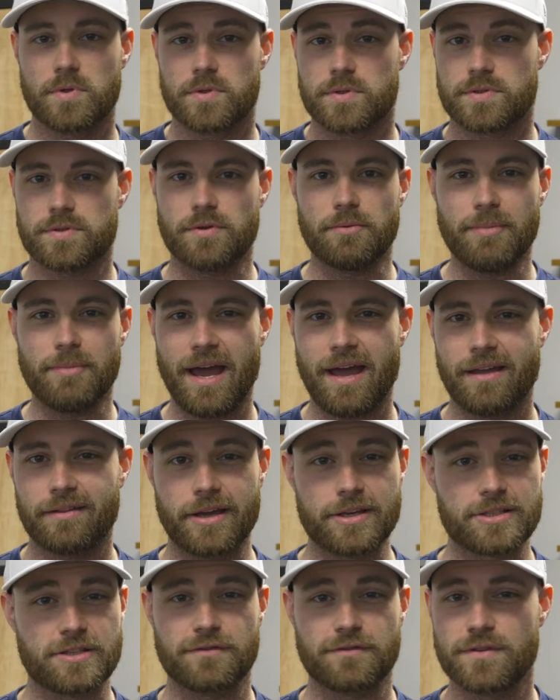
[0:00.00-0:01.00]
So Matt
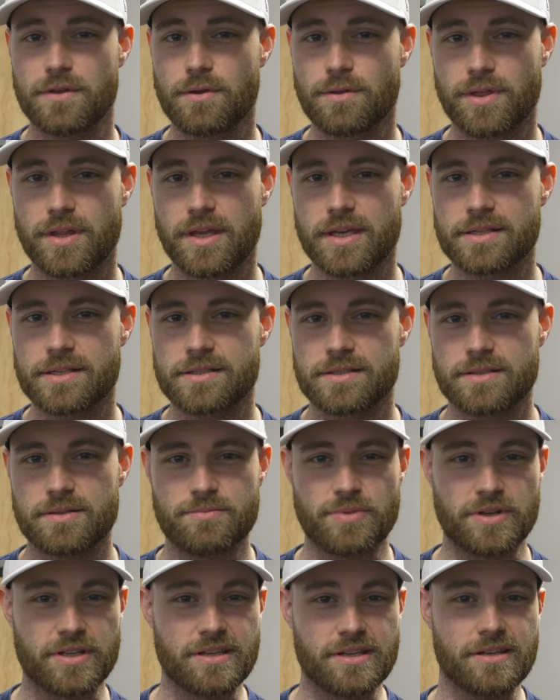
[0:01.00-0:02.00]
likes a few things,
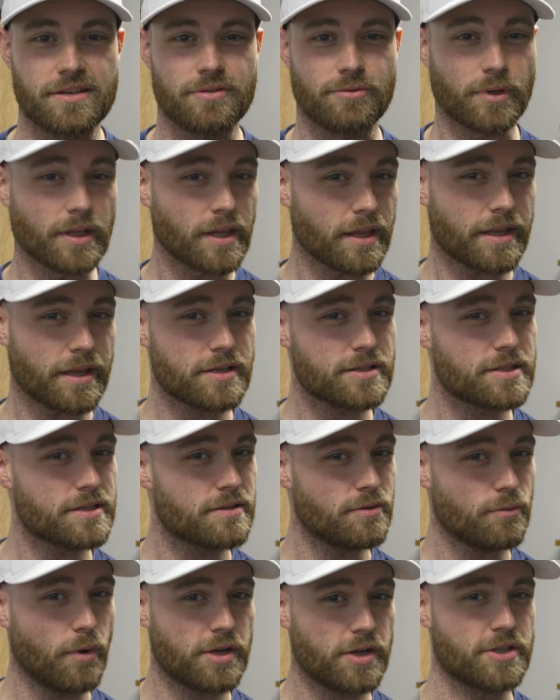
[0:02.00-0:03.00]
but he really
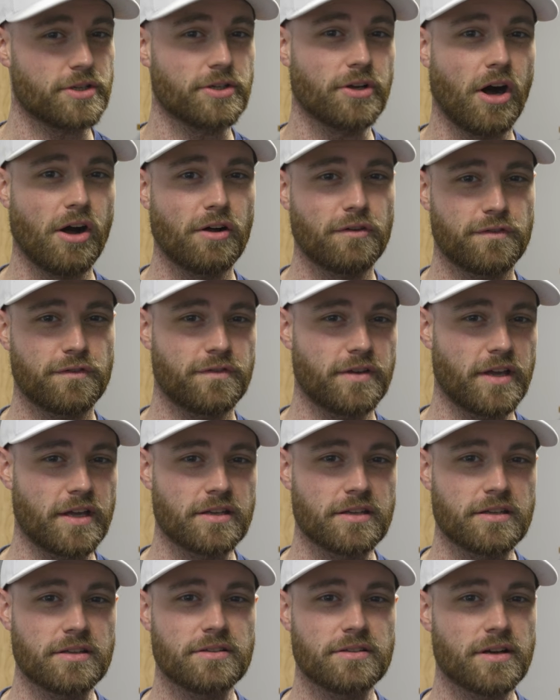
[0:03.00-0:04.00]
likes watching golf, and
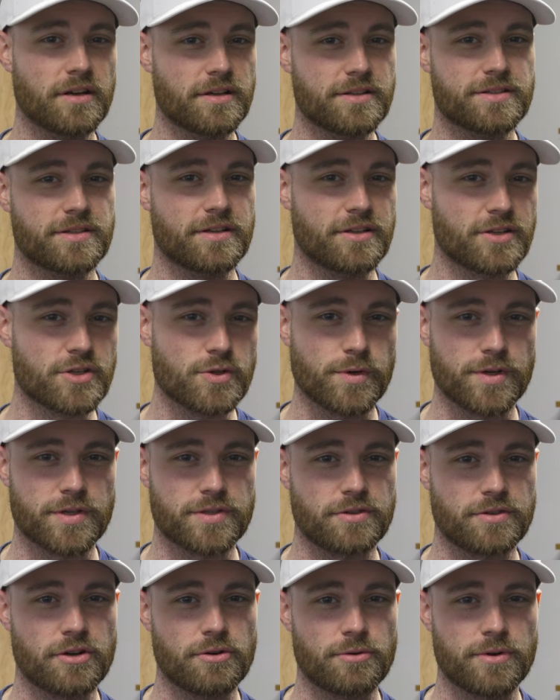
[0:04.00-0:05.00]
he does enjoy
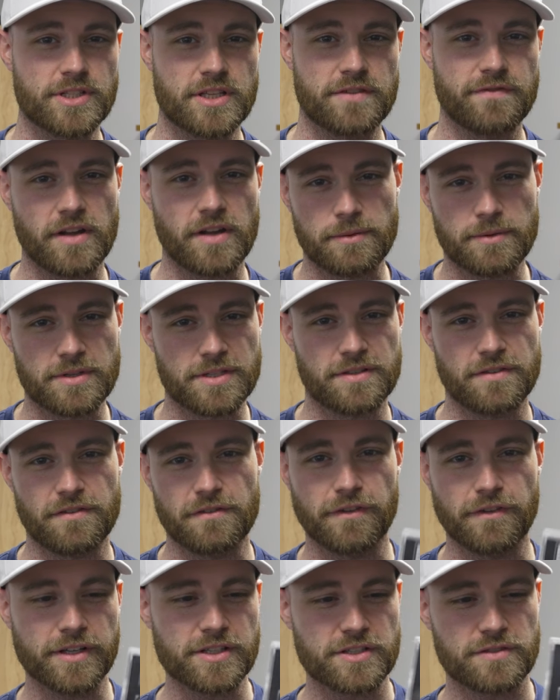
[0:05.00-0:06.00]
Star Wars. I found this
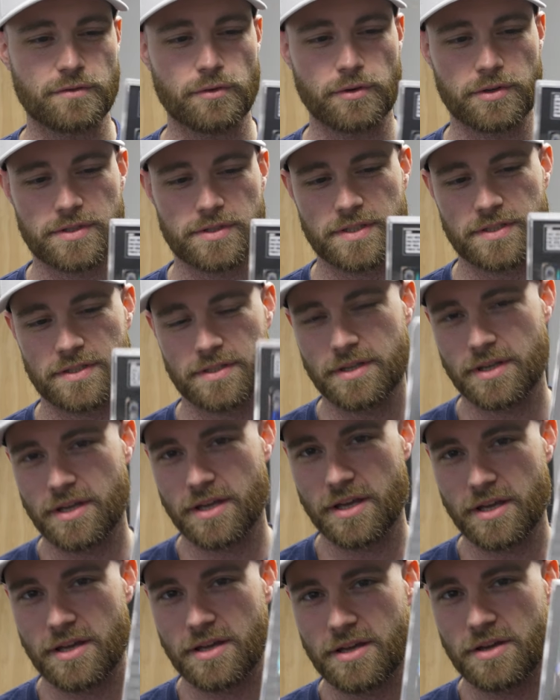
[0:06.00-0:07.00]
Weiss Schwarz
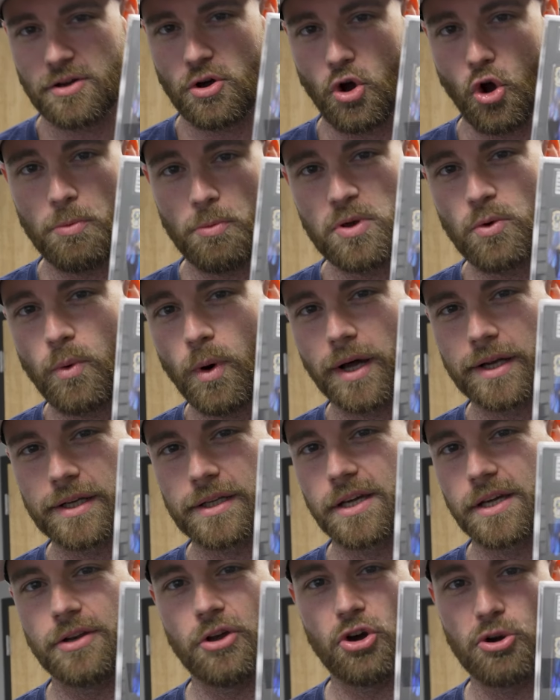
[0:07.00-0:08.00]
Obi Wan
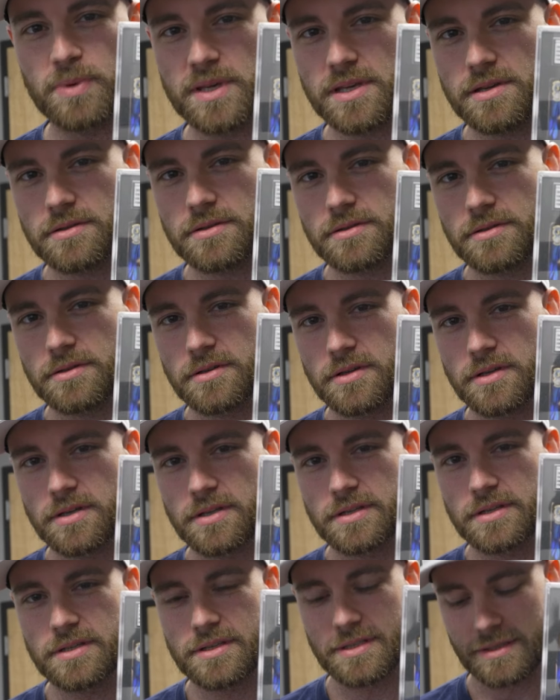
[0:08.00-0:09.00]
Kenobi,
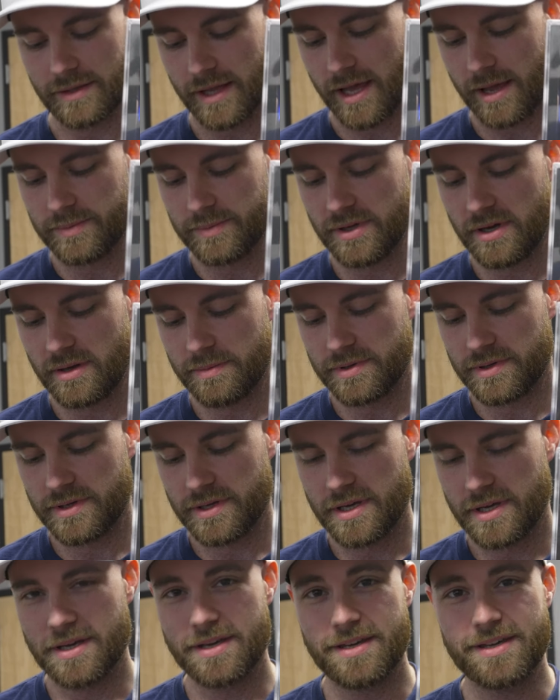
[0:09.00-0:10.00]
slabbed up,
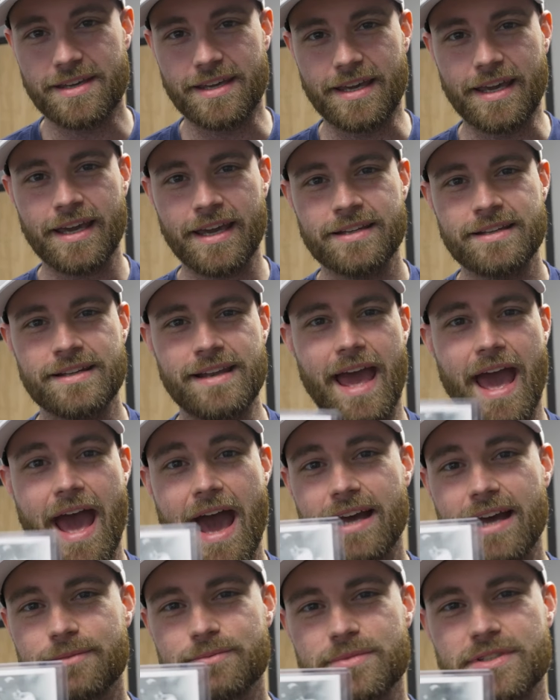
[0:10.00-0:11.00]
and an
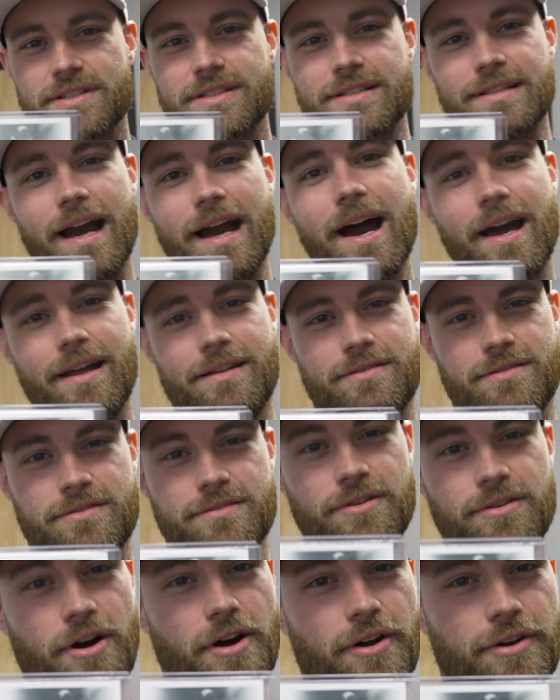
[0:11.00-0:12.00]
Adam Scott
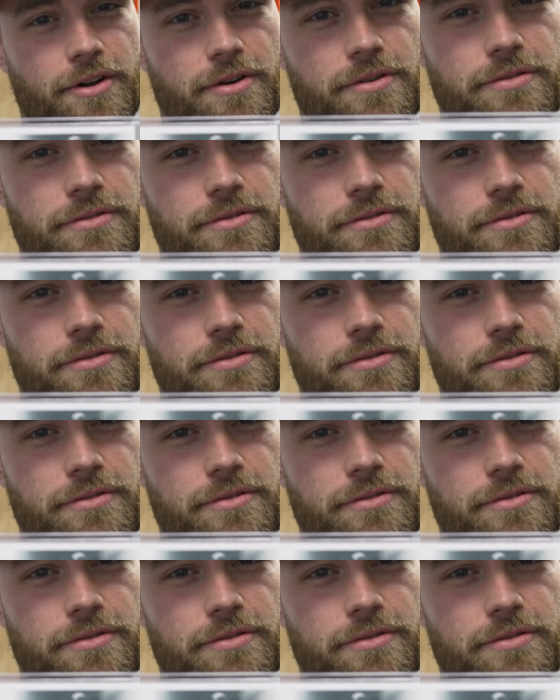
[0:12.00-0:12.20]
auto.